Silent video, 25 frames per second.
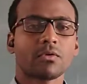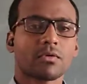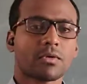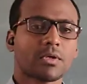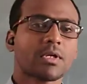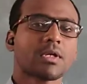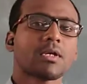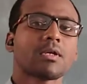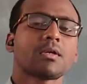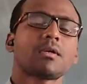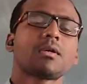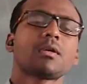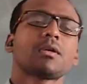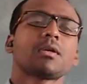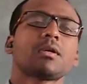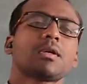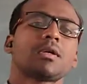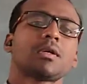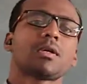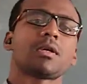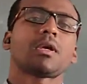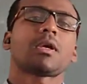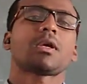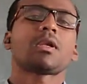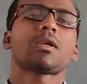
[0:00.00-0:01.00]
Okay.
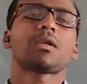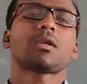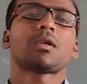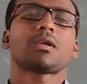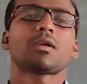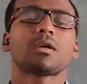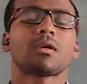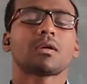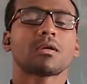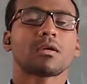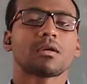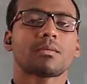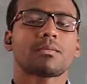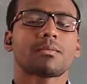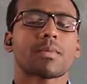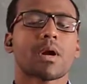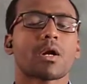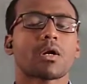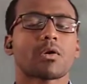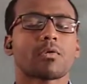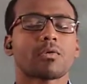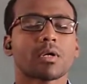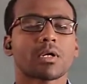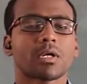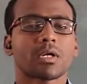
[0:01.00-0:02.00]
In
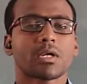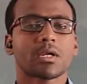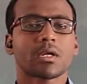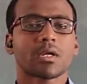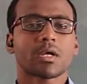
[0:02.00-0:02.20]
part 1,